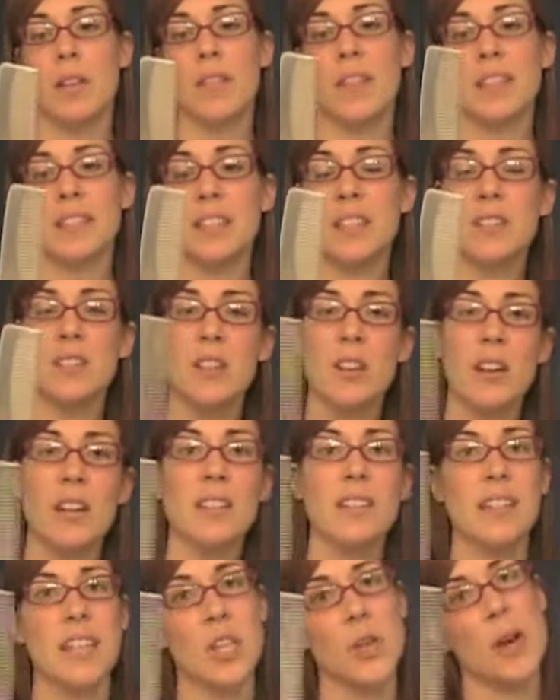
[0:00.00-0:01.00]
This is
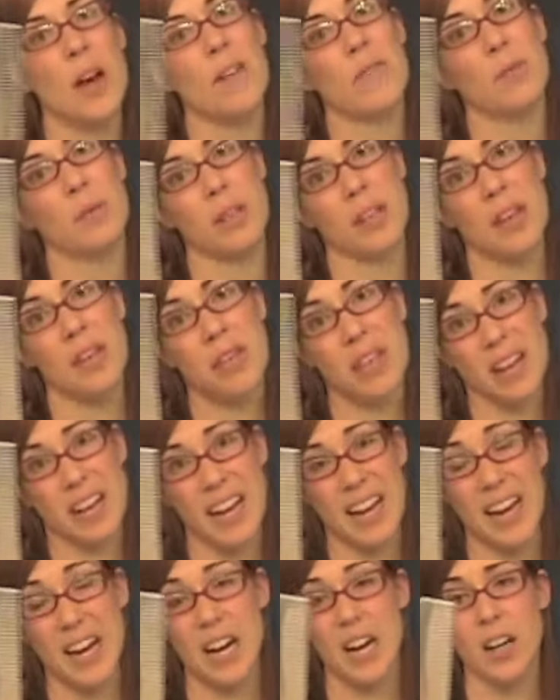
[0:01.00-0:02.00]
good, say you have really
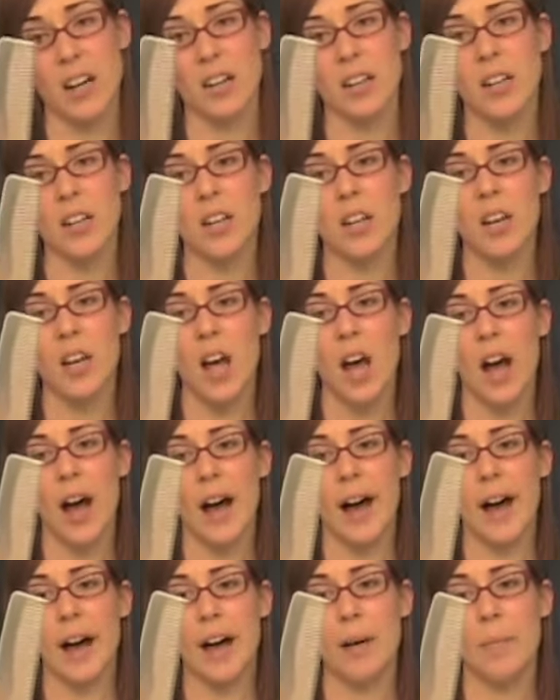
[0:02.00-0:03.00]
thick hair,
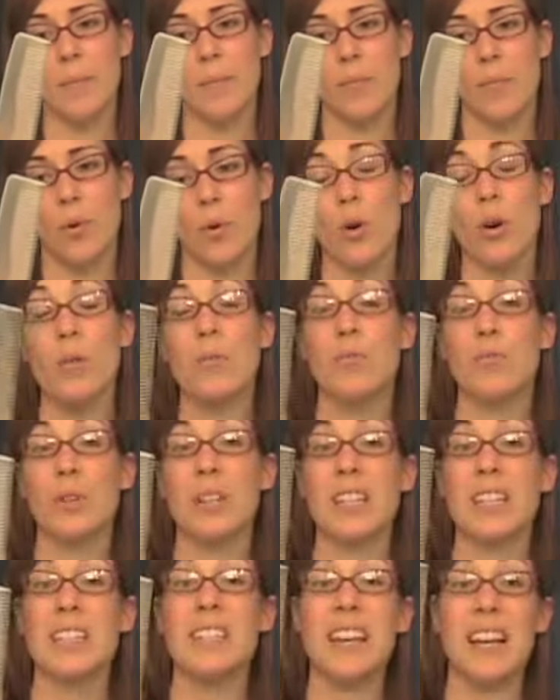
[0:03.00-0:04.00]
or
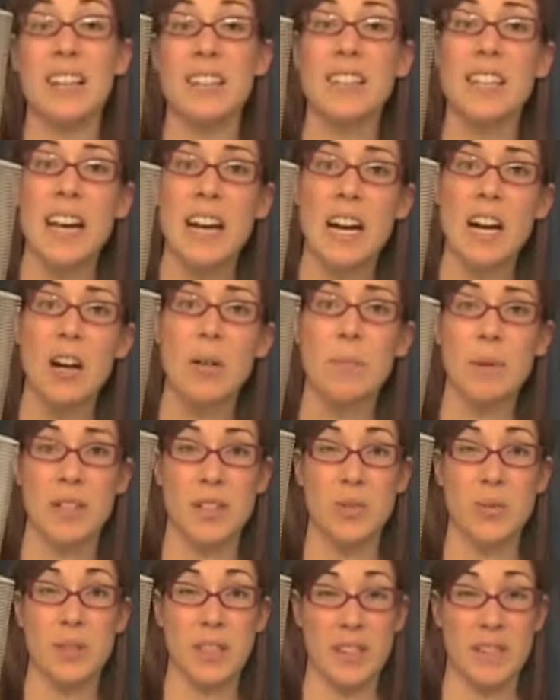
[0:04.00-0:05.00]
really dense hair, but
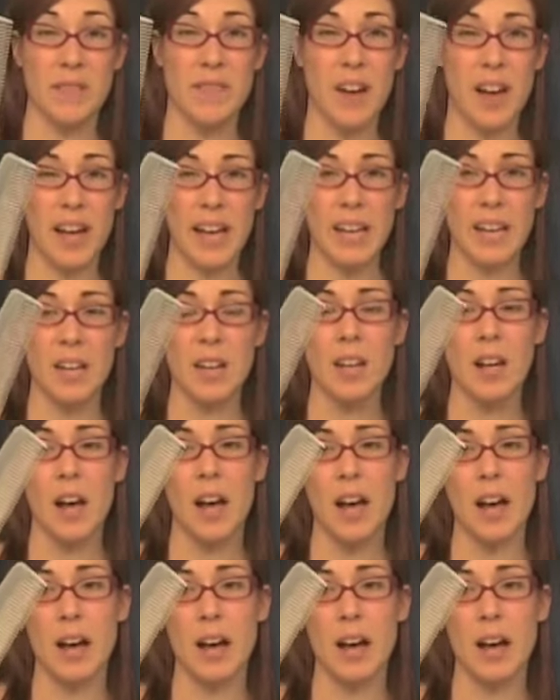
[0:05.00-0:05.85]
it's really fine.